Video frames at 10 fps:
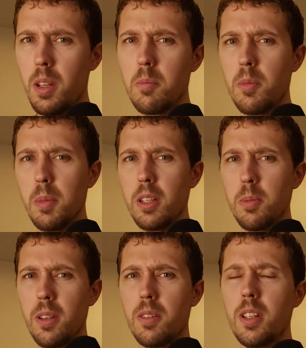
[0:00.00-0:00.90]
It
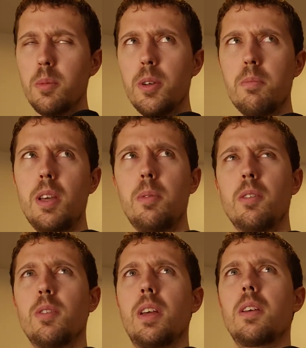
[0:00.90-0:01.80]
reminds me a little bit
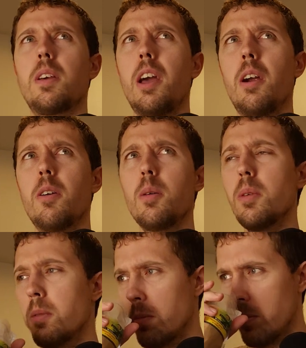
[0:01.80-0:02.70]
maybe of like
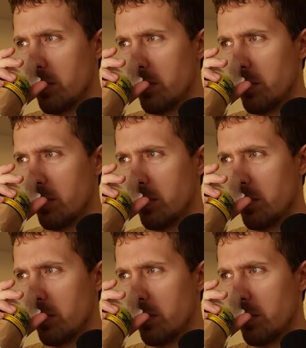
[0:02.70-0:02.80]
carob